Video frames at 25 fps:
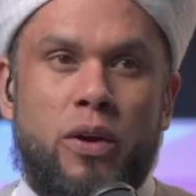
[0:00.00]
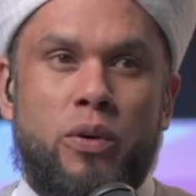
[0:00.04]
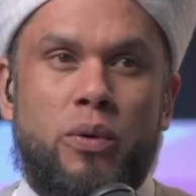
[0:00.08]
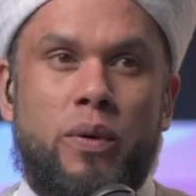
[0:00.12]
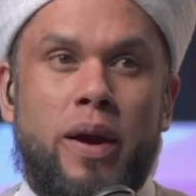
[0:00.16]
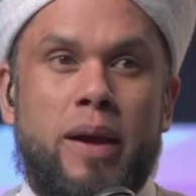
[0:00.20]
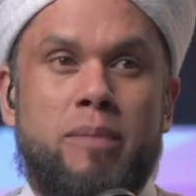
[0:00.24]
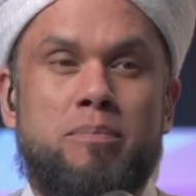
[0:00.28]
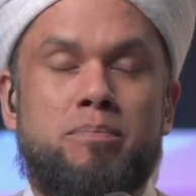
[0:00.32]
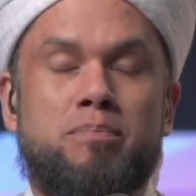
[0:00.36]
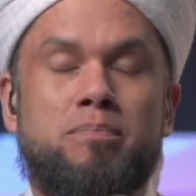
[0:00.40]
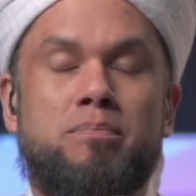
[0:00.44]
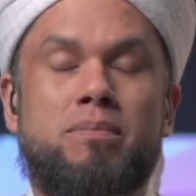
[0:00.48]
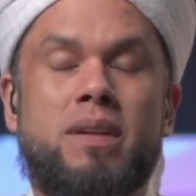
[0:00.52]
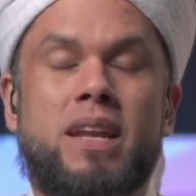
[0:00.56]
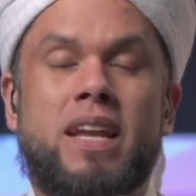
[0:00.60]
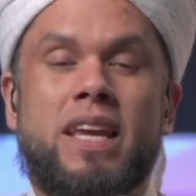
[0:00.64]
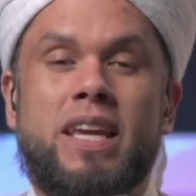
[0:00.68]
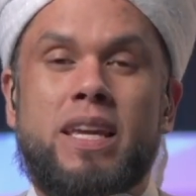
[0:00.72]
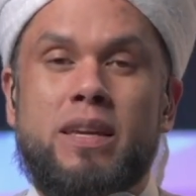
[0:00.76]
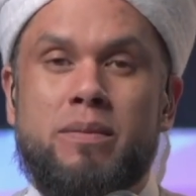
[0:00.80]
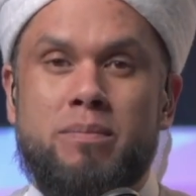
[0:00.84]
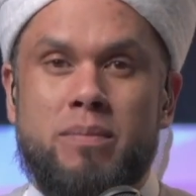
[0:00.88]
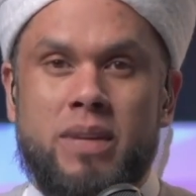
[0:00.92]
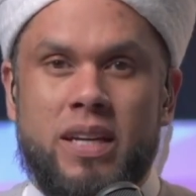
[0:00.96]
or I'm
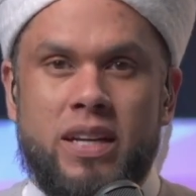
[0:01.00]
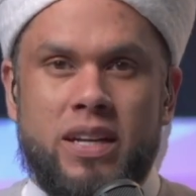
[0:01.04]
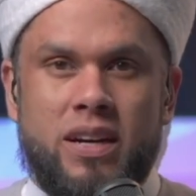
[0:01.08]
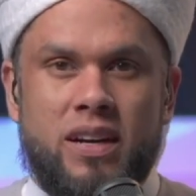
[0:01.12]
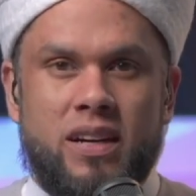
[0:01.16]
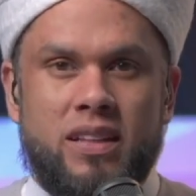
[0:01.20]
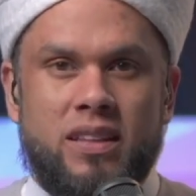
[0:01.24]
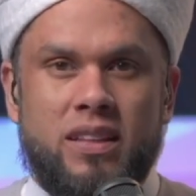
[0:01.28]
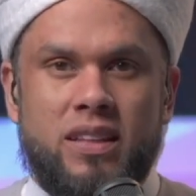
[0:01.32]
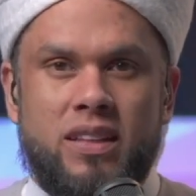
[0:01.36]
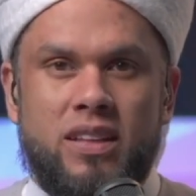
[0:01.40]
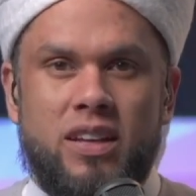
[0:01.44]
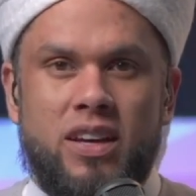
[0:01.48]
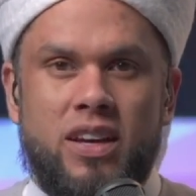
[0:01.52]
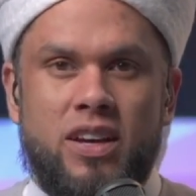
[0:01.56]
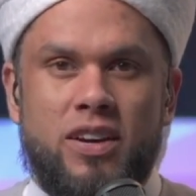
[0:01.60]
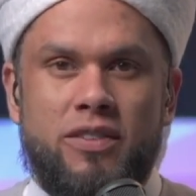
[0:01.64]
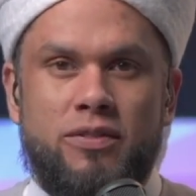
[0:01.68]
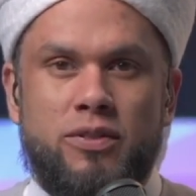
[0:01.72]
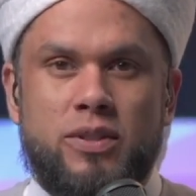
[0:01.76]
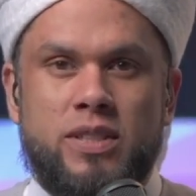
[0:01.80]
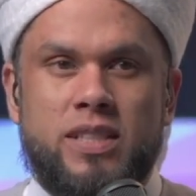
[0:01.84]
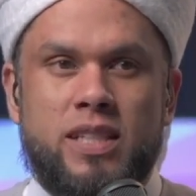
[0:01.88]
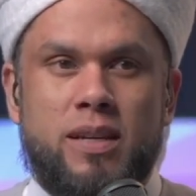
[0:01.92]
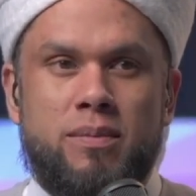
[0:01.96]
blaming
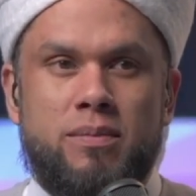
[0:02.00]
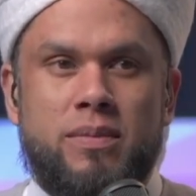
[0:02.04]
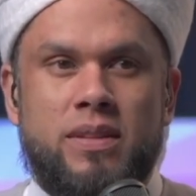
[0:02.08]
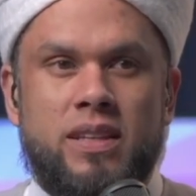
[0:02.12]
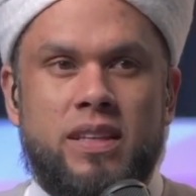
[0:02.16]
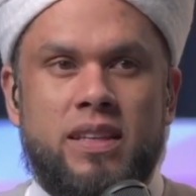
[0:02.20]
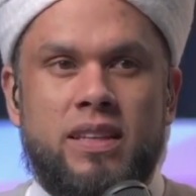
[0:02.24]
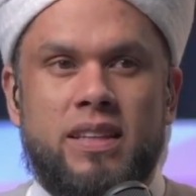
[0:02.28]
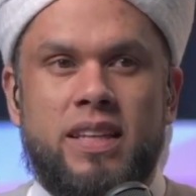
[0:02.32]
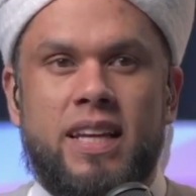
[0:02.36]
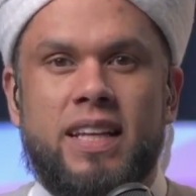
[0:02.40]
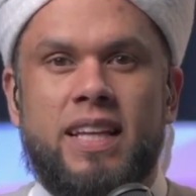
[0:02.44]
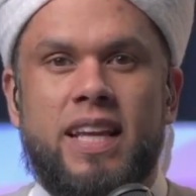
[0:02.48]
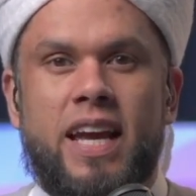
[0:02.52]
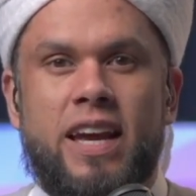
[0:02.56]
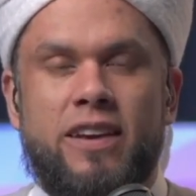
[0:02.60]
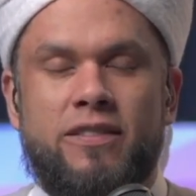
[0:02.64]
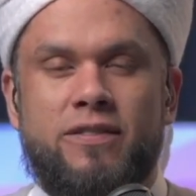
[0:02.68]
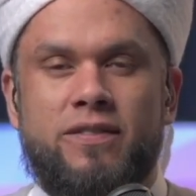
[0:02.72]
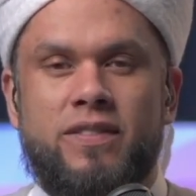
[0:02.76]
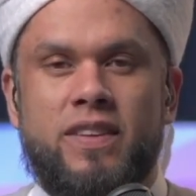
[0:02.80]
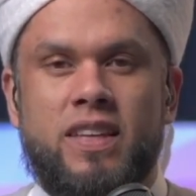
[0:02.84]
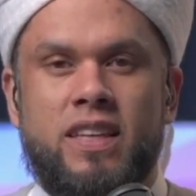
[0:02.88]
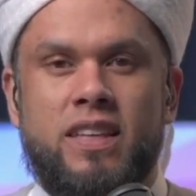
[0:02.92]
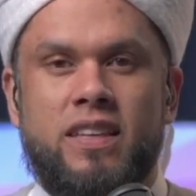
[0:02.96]
Allah for something that I
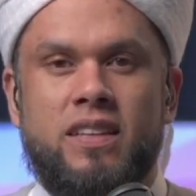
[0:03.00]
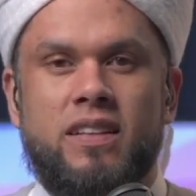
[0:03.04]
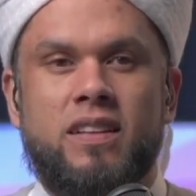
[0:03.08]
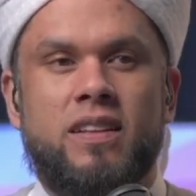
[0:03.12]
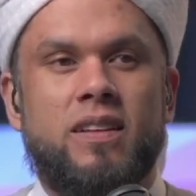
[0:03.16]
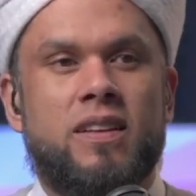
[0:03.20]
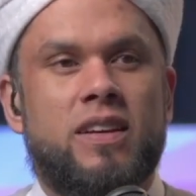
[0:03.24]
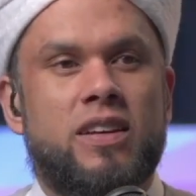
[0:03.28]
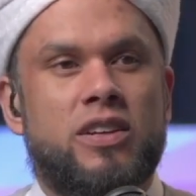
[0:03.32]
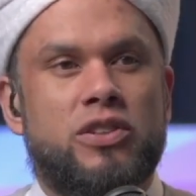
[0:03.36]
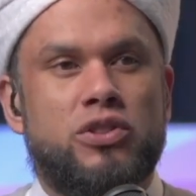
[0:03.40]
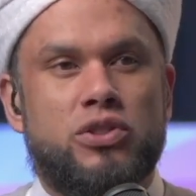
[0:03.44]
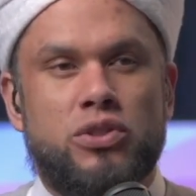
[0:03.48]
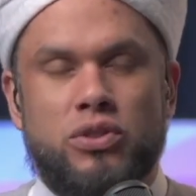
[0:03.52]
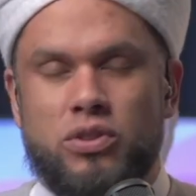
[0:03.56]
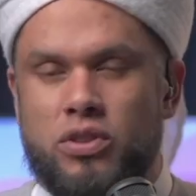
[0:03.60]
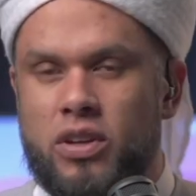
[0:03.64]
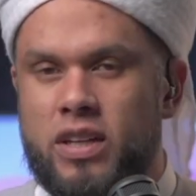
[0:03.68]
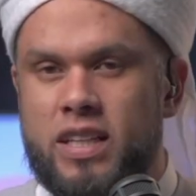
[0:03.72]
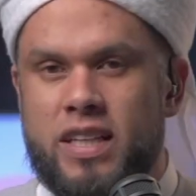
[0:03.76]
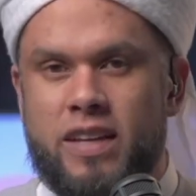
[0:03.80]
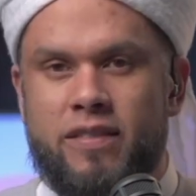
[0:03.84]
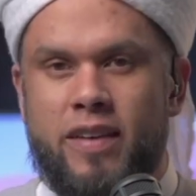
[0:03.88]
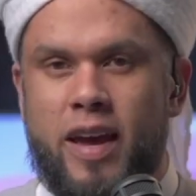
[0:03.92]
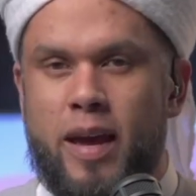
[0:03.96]
feel should
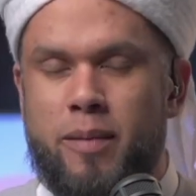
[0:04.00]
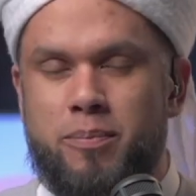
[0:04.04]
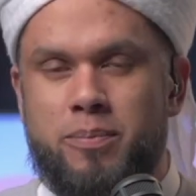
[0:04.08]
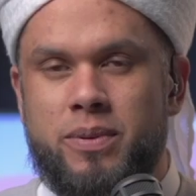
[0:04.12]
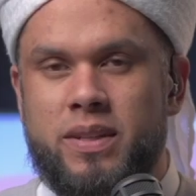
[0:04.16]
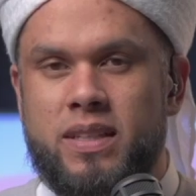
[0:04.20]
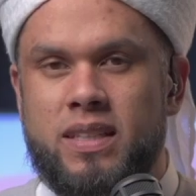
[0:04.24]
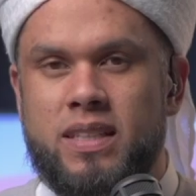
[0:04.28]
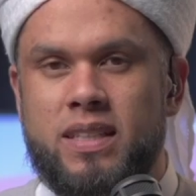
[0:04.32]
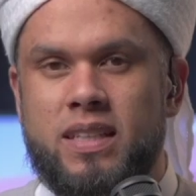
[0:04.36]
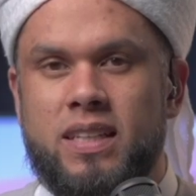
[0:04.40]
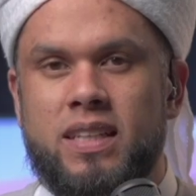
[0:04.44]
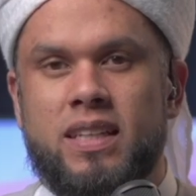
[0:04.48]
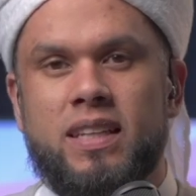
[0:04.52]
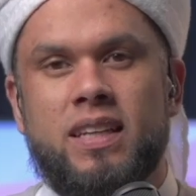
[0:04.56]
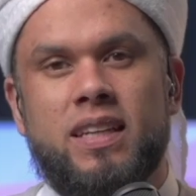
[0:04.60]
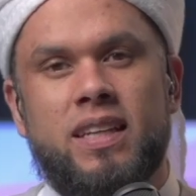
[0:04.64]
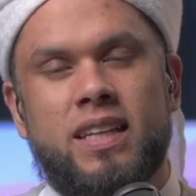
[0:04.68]
not have happened,